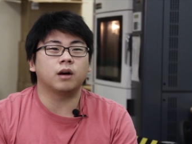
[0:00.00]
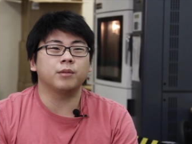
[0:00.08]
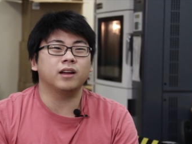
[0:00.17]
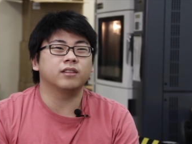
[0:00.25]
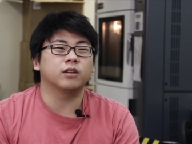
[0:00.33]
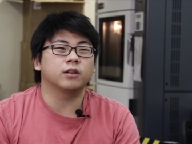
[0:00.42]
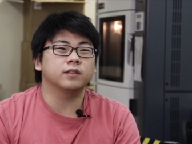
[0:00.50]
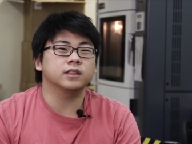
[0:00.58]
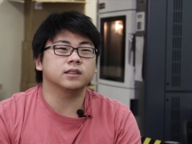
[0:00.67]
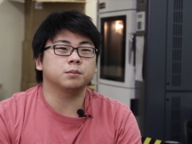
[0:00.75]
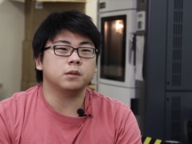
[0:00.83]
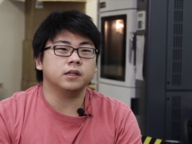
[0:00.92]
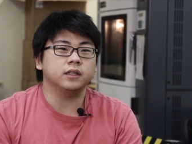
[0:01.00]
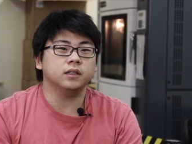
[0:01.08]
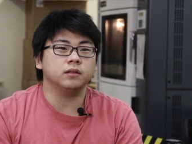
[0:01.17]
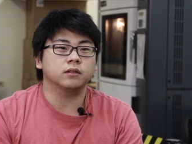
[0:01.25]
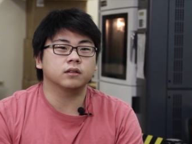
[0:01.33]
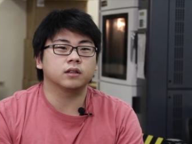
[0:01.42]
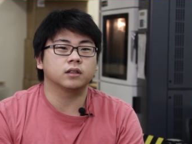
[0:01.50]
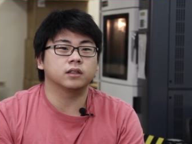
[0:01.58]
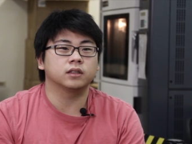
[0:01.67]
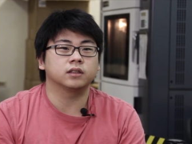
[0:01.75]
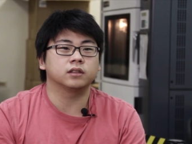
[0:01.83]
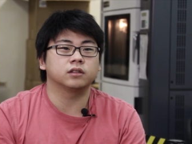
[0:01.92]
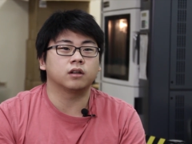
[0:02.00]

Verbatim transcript: I'm not nervous about it because, you